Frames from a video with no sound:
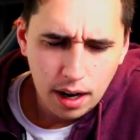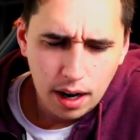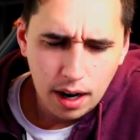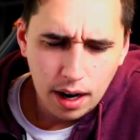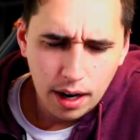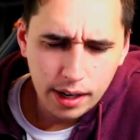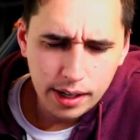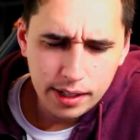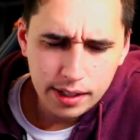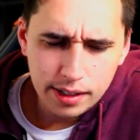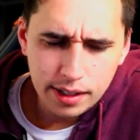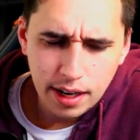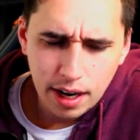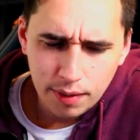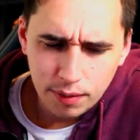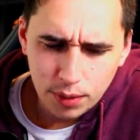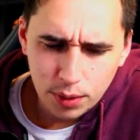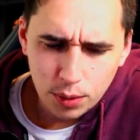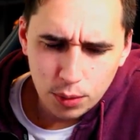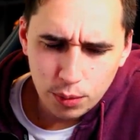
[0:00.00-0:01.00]
I
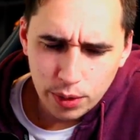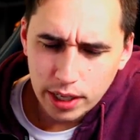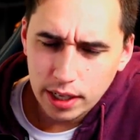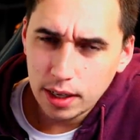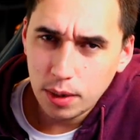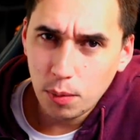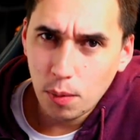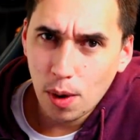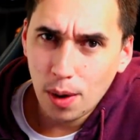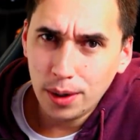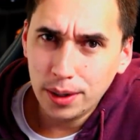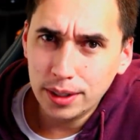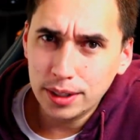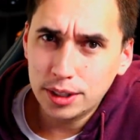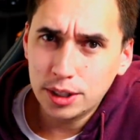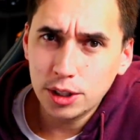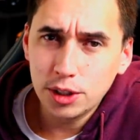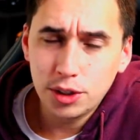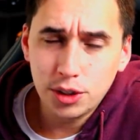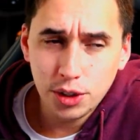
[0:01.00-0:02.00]
never really wanted
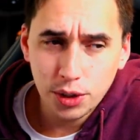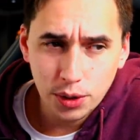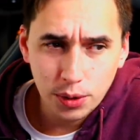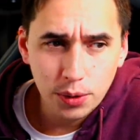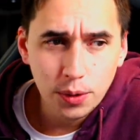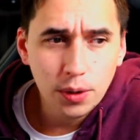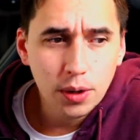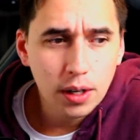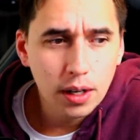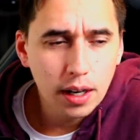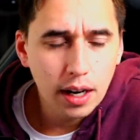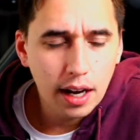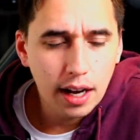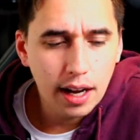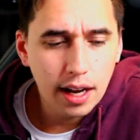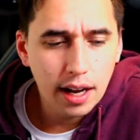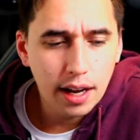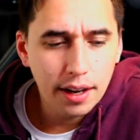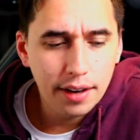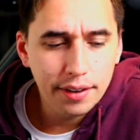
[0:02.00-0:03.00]
to do,
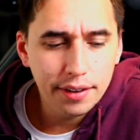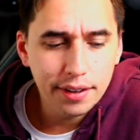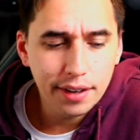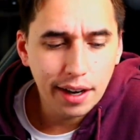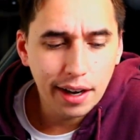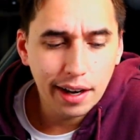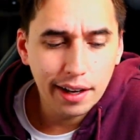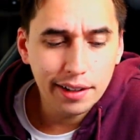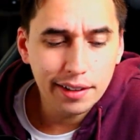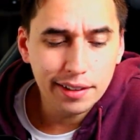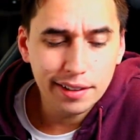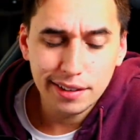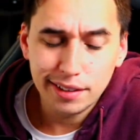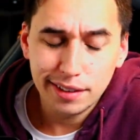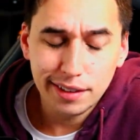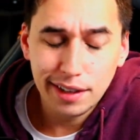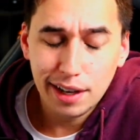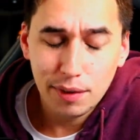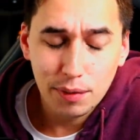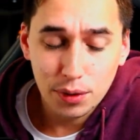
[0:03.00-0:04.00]
and I
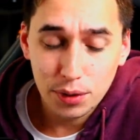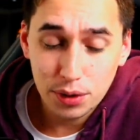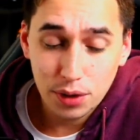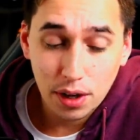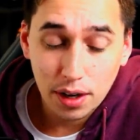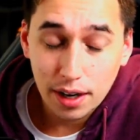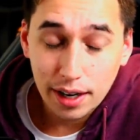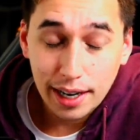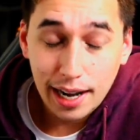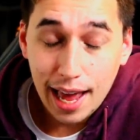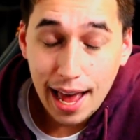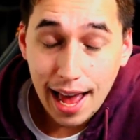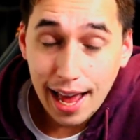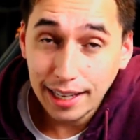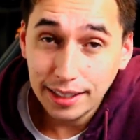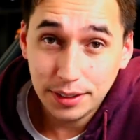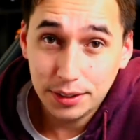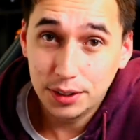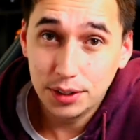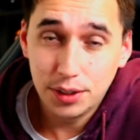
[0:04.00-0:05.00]
never thought I'd
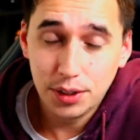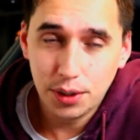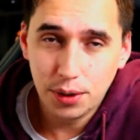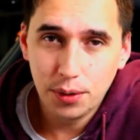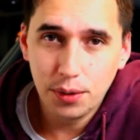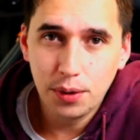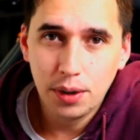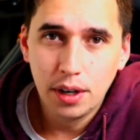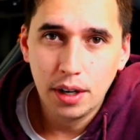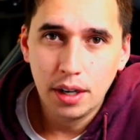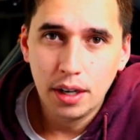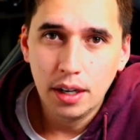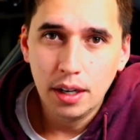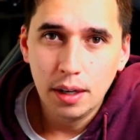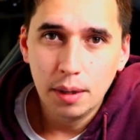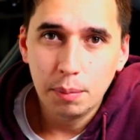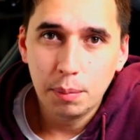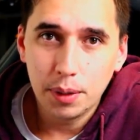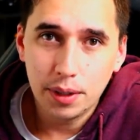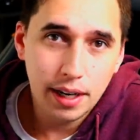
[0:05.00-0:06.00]
had to do,
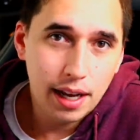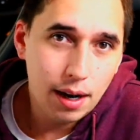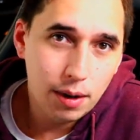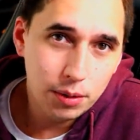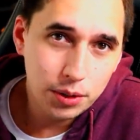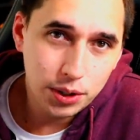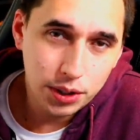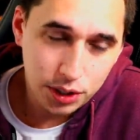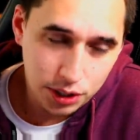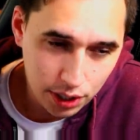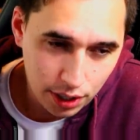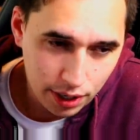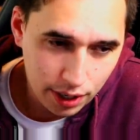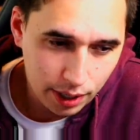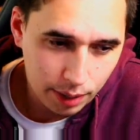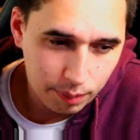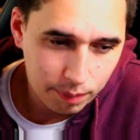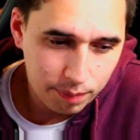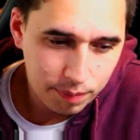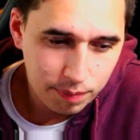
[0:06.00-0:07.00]
but now is the
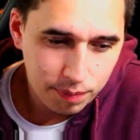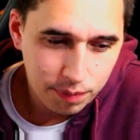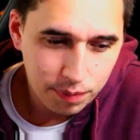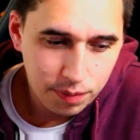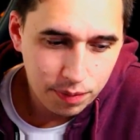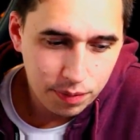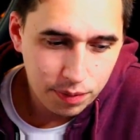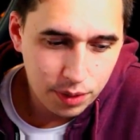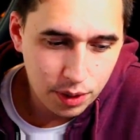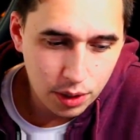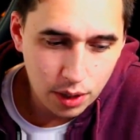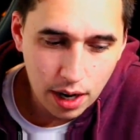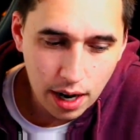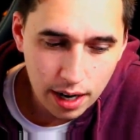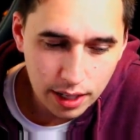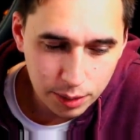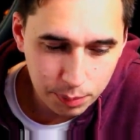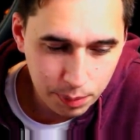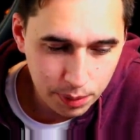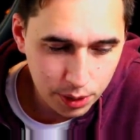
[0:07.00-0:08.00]
time. There
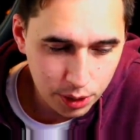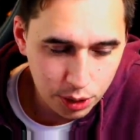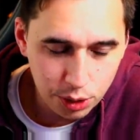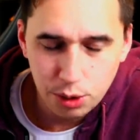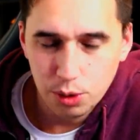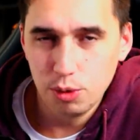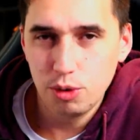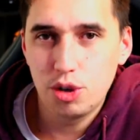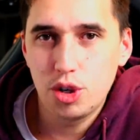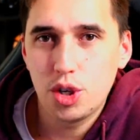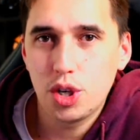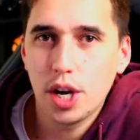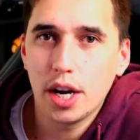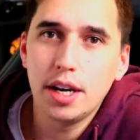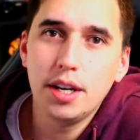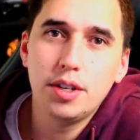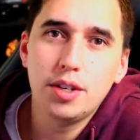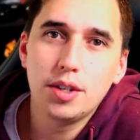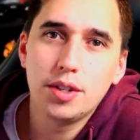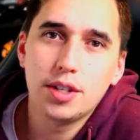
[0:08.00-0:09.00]
has been huge
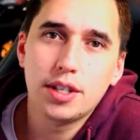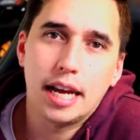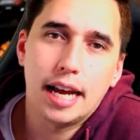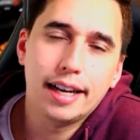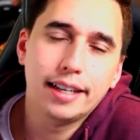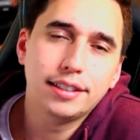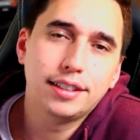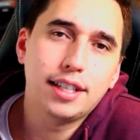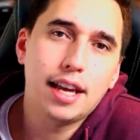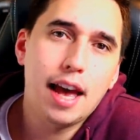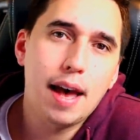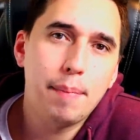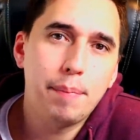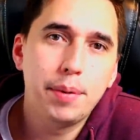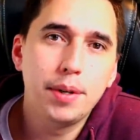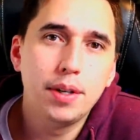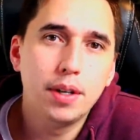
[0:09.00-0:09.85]
changes that has happened